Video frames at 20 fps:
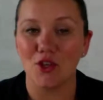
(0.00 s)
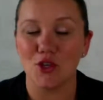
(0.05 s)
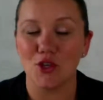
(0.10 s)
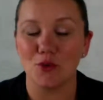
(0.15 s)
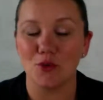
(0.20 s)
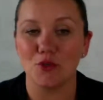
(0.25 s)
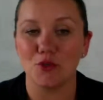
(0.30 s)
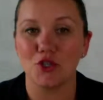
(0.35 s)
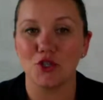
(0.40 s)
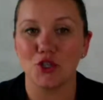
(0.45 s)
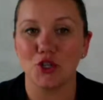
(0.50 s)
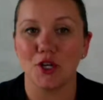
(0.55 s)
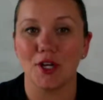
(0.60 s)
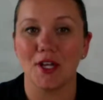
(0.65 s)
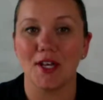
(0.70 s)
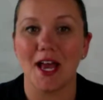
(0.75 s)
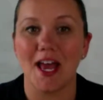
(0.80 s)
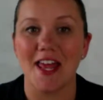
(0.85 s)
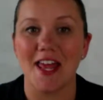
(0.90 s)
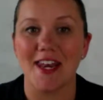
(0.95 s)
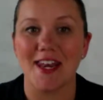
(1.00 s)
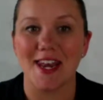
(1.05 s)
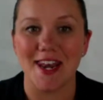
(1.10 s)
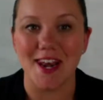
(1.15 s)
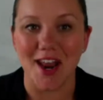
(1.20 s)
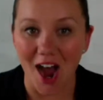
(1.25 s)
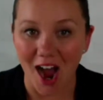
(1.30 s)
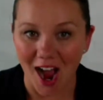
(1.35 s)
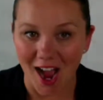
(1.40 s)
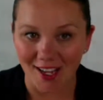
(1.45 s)
you should
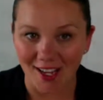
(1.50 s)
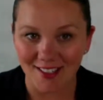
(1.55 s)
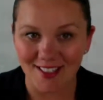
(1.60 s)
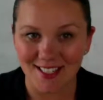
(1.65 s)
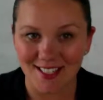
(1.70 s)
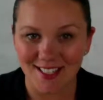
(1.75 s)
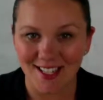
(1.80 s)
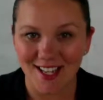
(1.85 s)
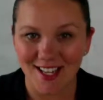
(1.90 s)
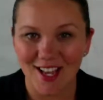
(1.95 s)
not